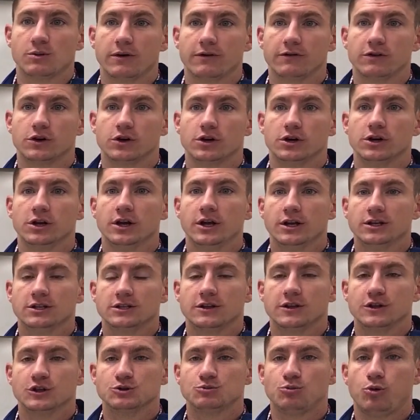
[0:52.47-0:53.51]
learned to this
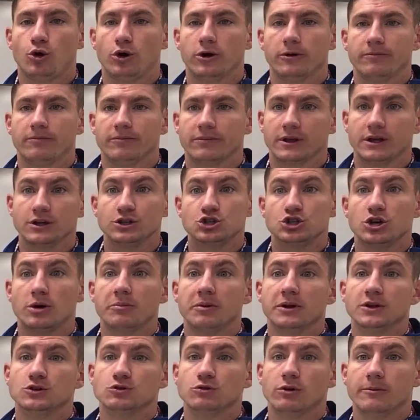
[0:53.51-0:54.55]
point. Let's jump
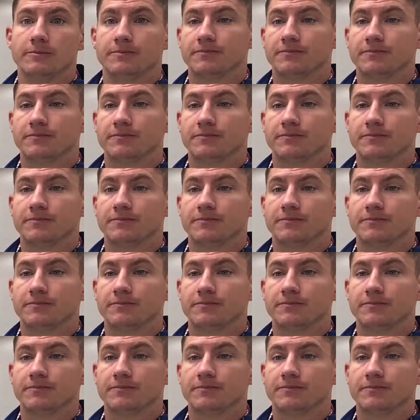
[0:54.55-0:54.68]
into it.